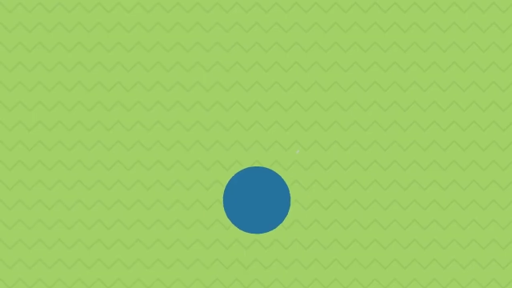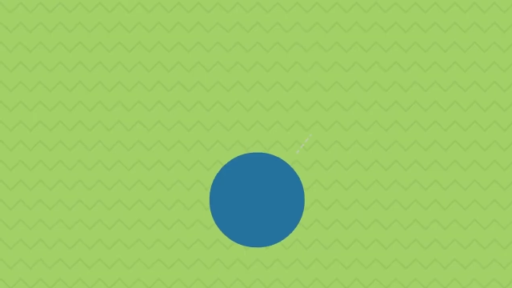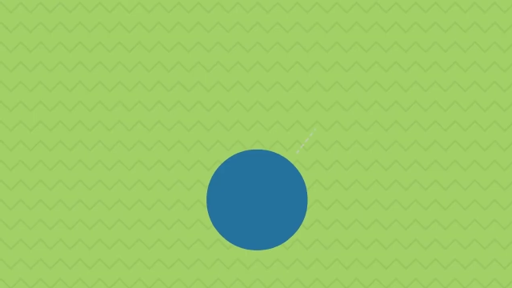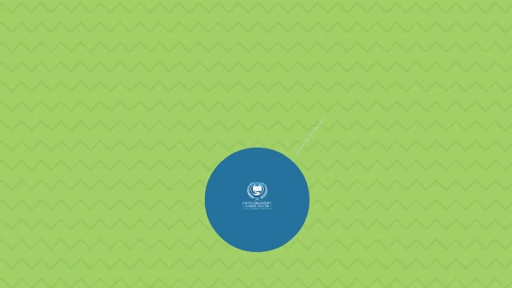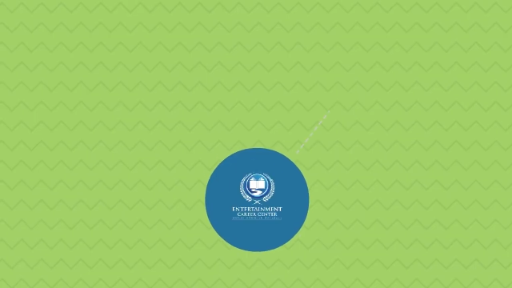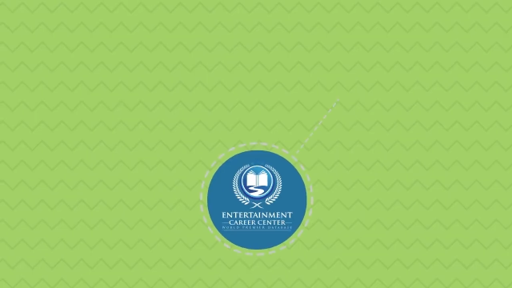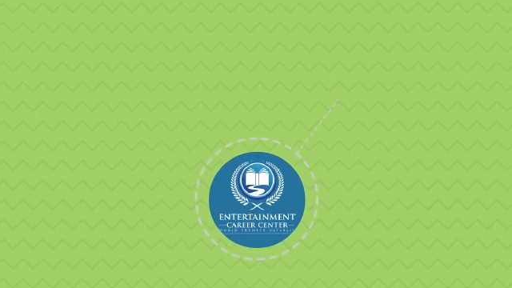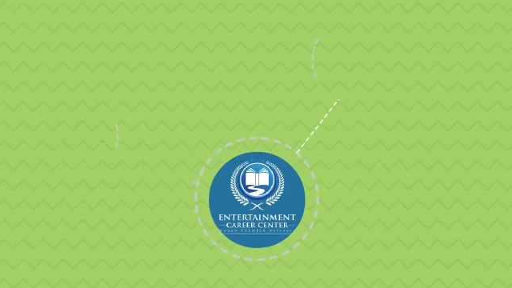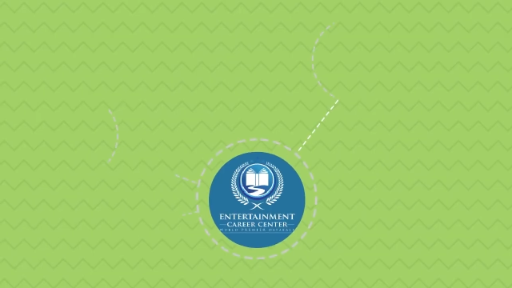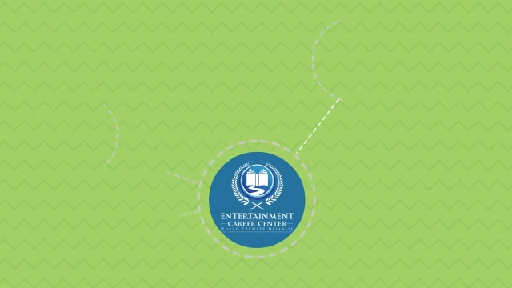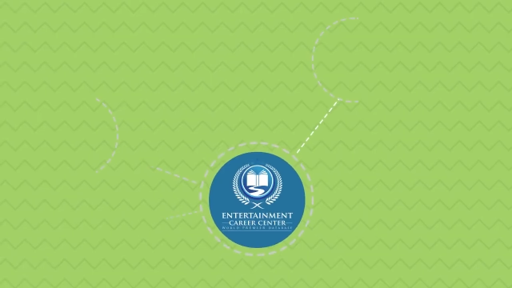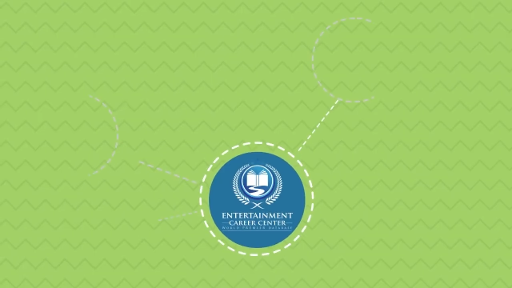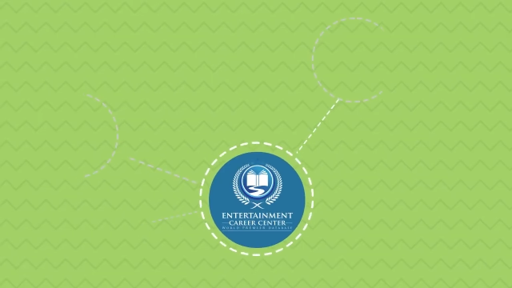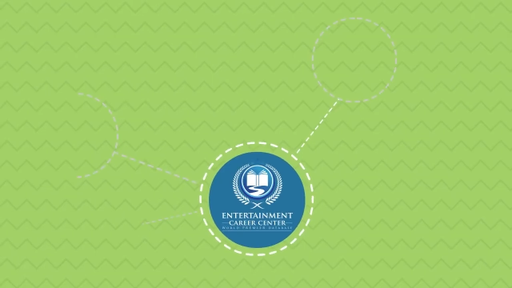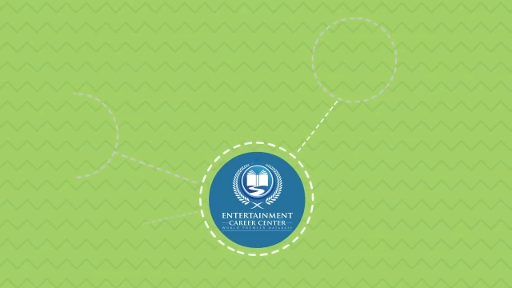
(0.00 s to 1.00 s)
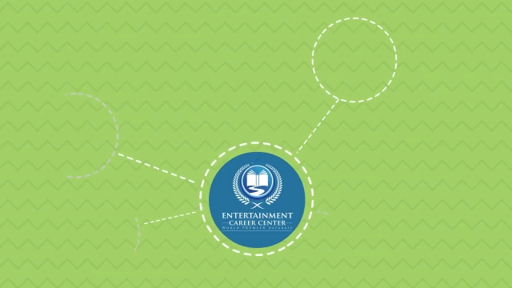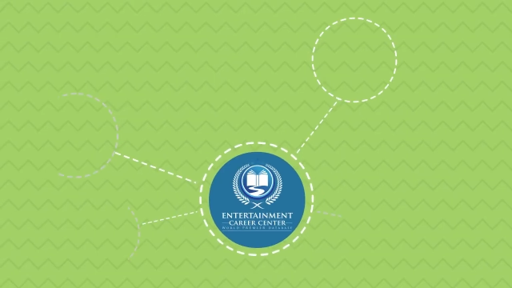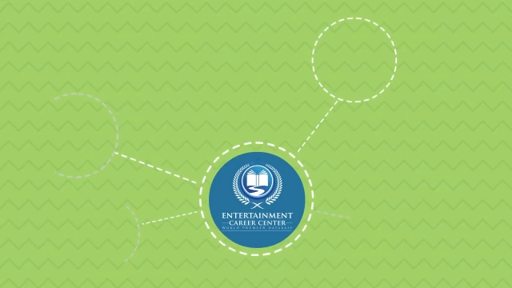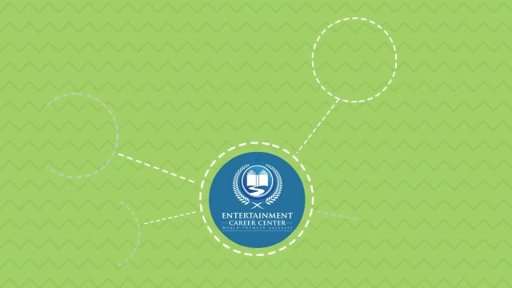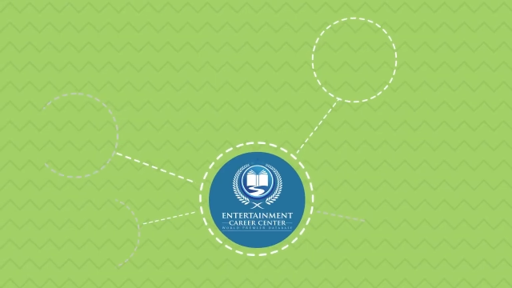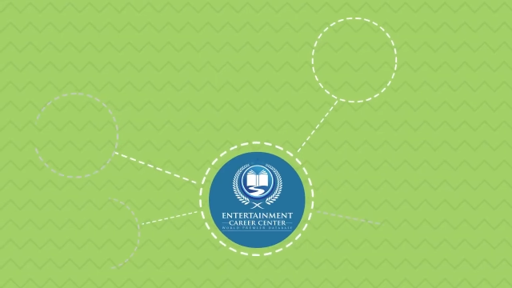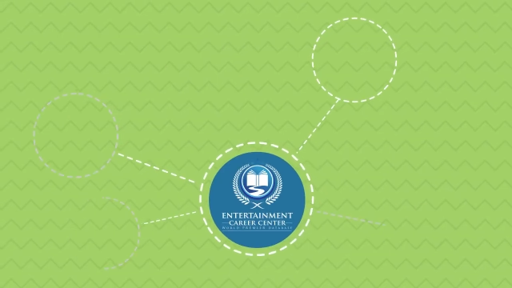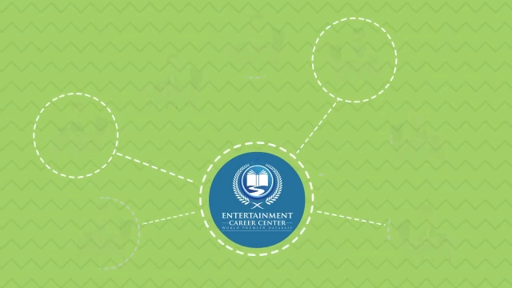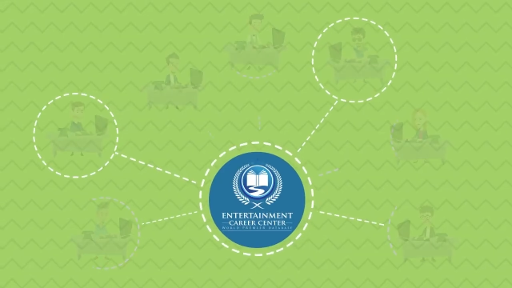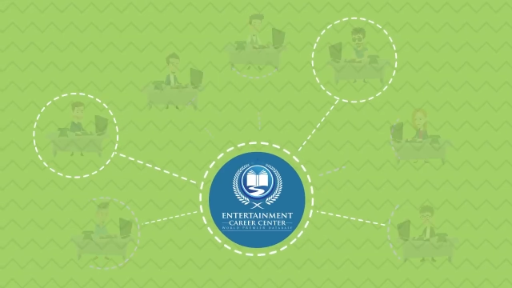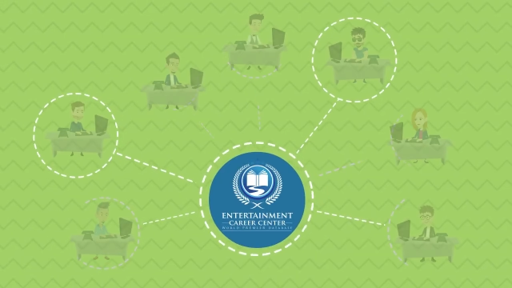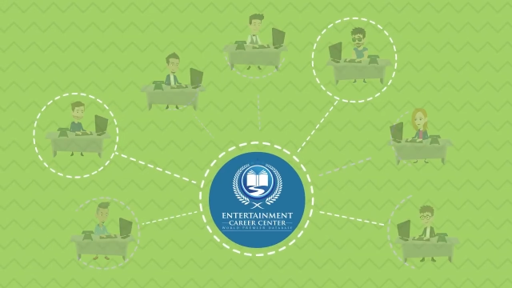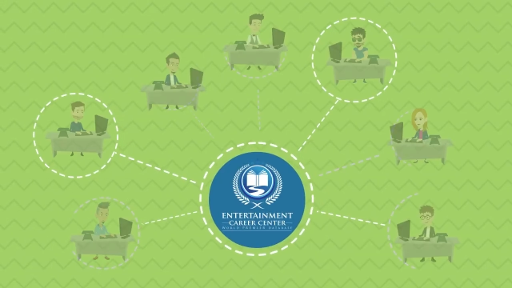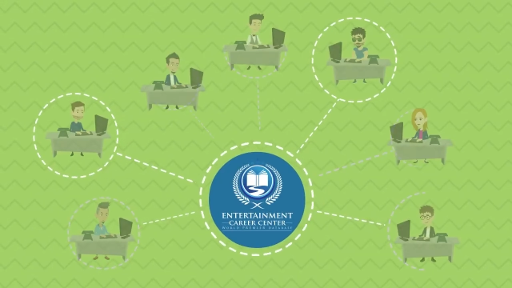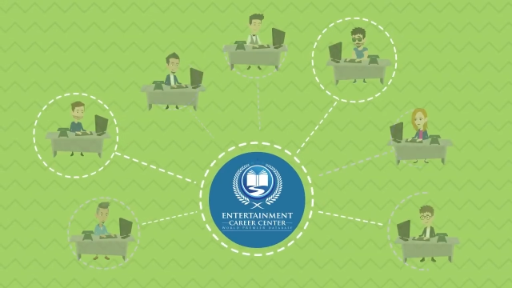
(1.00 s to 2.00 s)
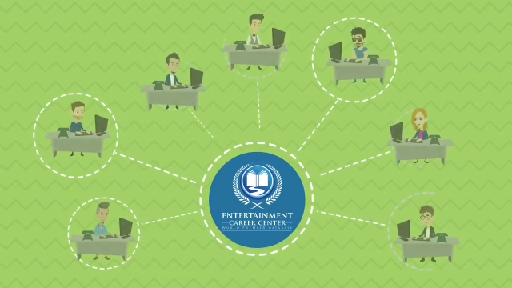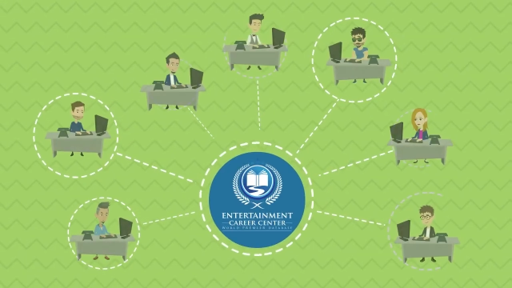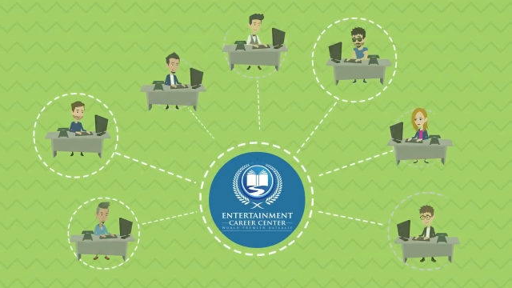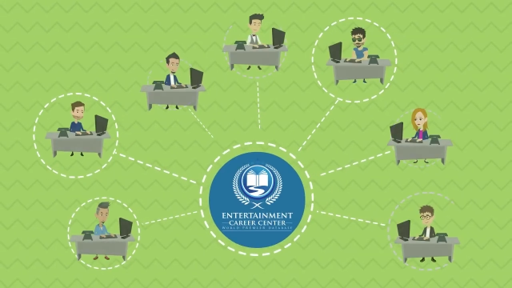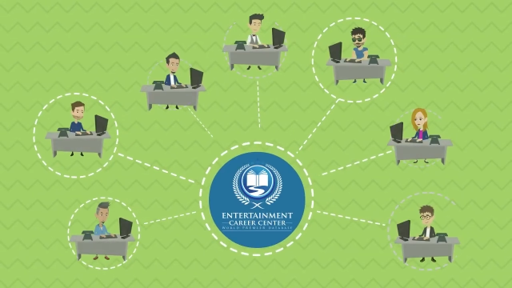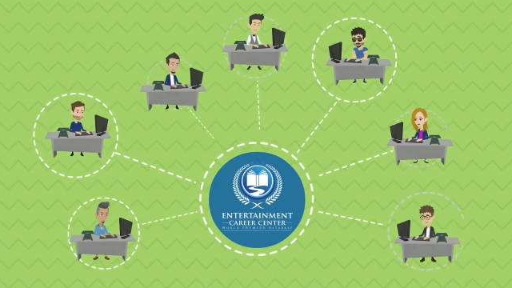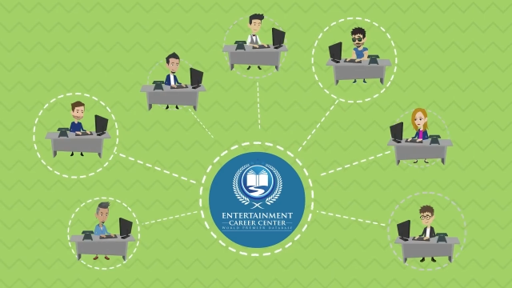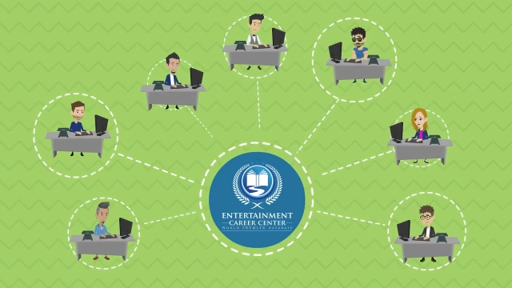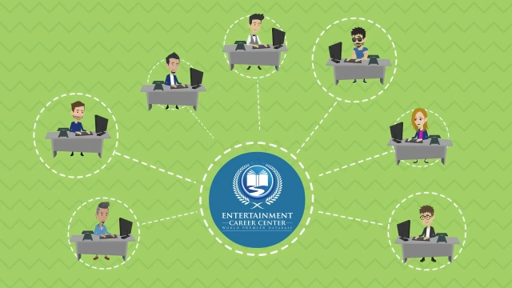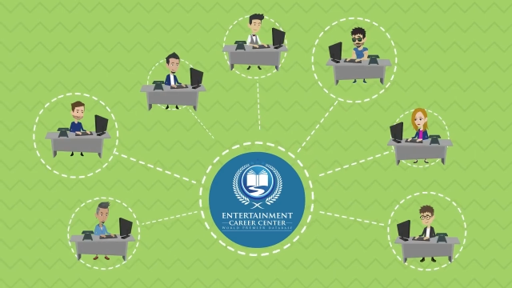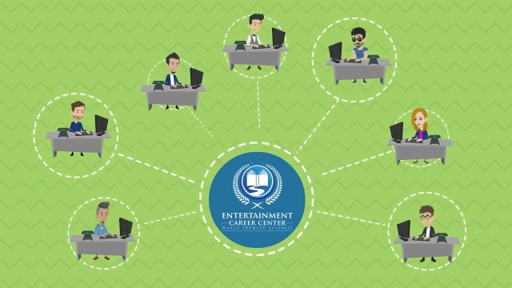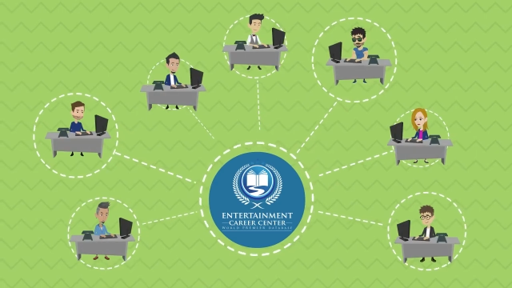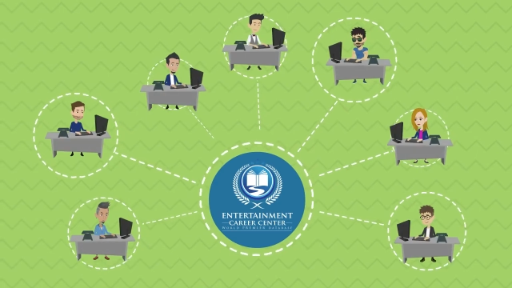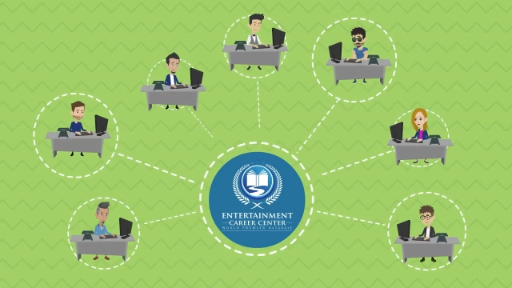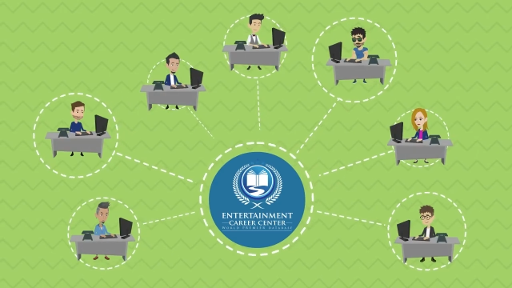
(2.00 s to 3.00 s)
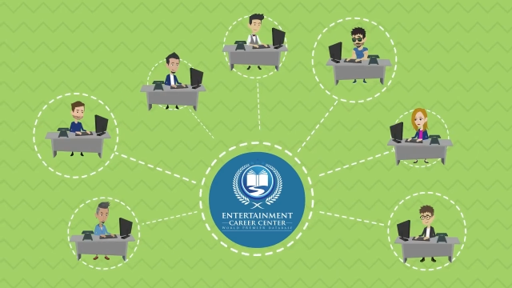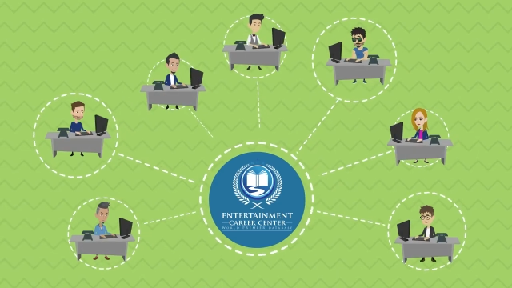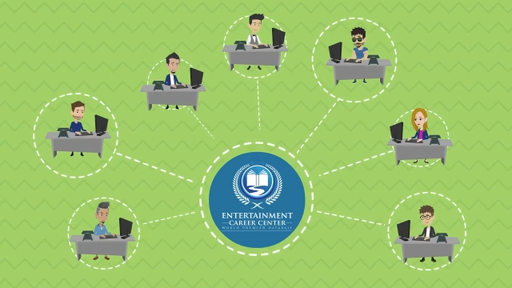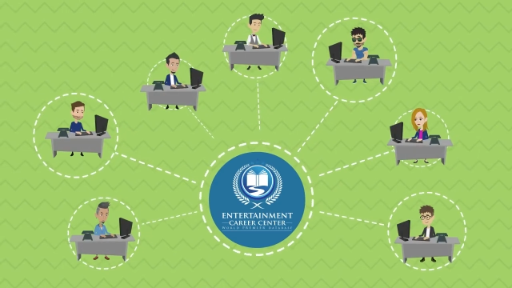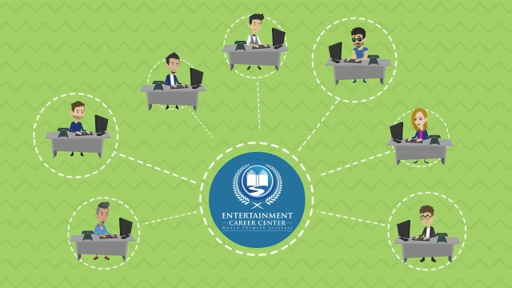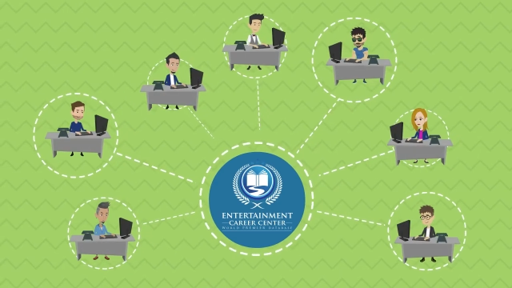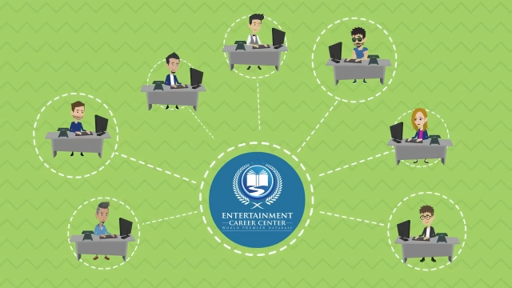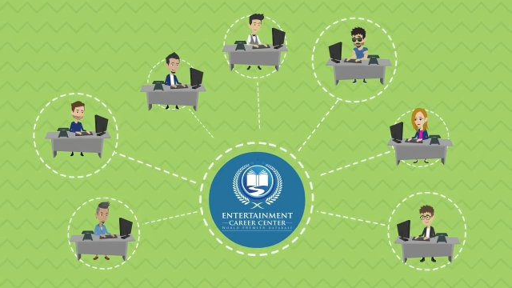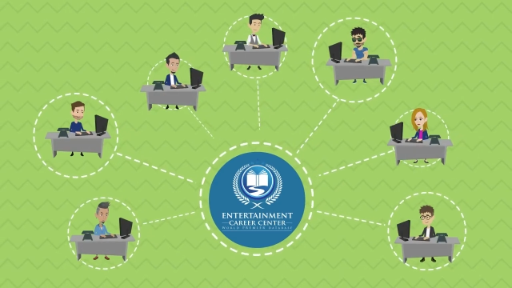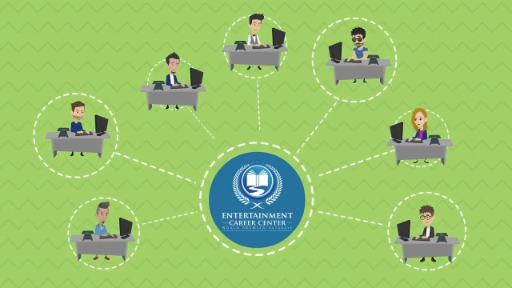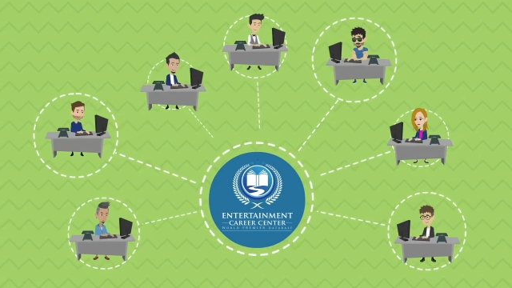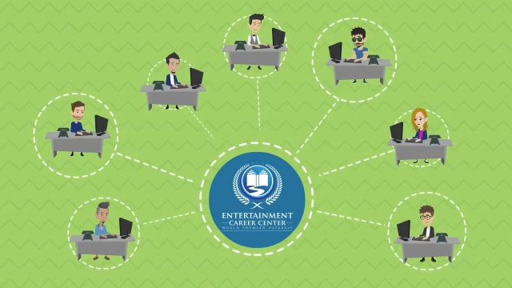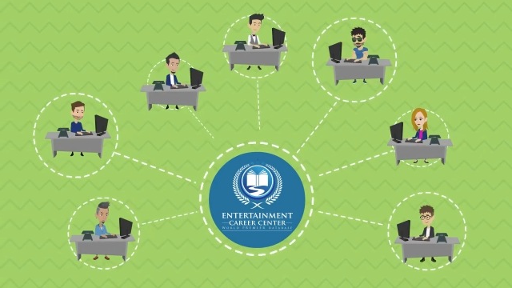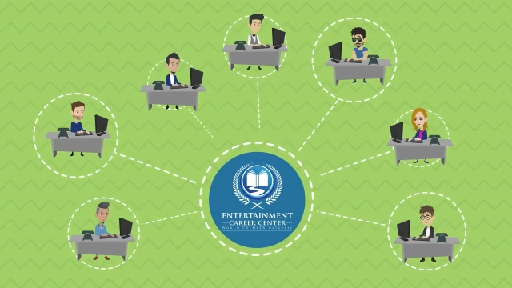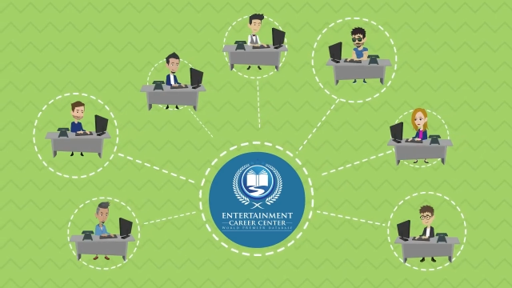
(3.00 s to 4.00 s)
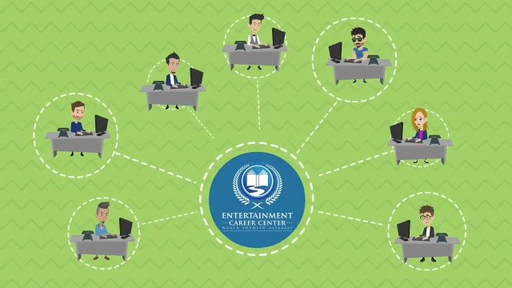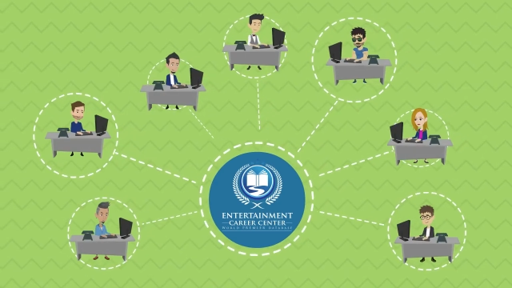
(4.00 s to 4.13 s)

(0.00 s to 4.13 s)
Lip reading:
(no speaker visible)